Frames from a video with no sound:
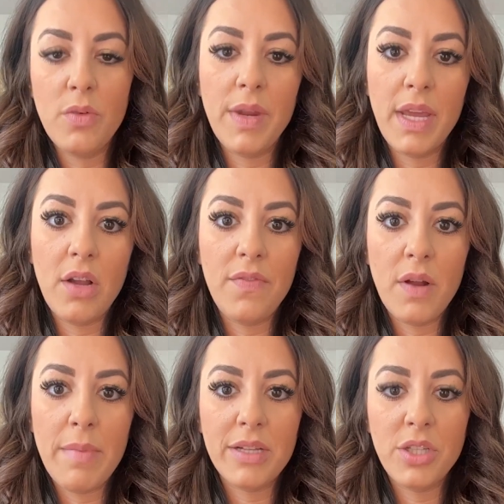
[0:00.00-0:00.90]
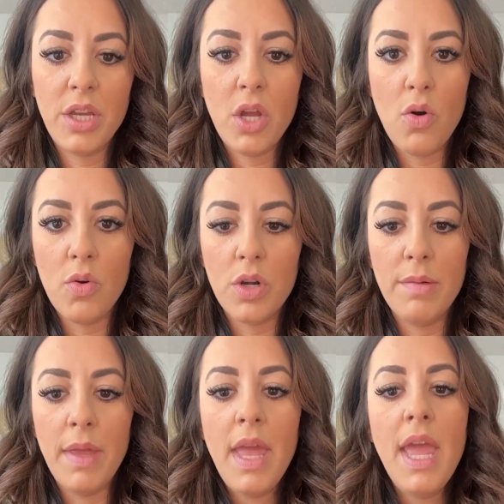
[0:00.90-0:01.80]
So when I get off here, I'm actually going to go
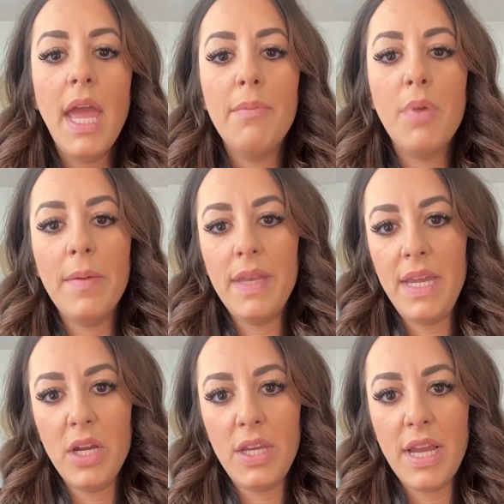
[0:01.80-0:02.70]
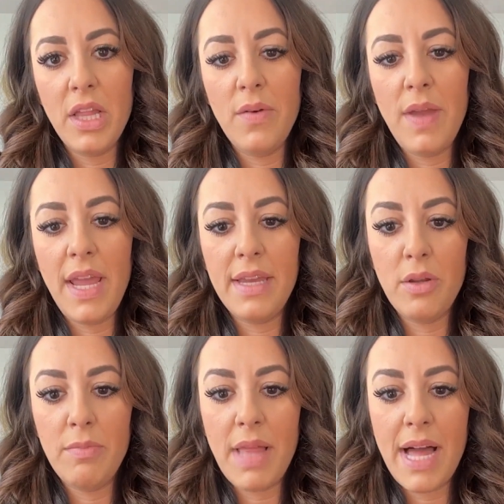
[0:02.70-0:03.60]
order them in probably neon yellow and
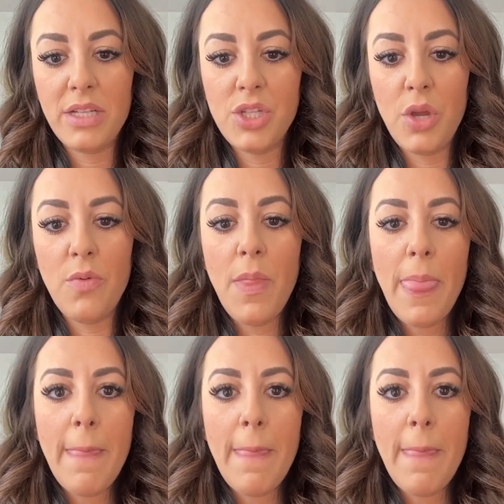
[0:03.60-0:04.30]
on black too.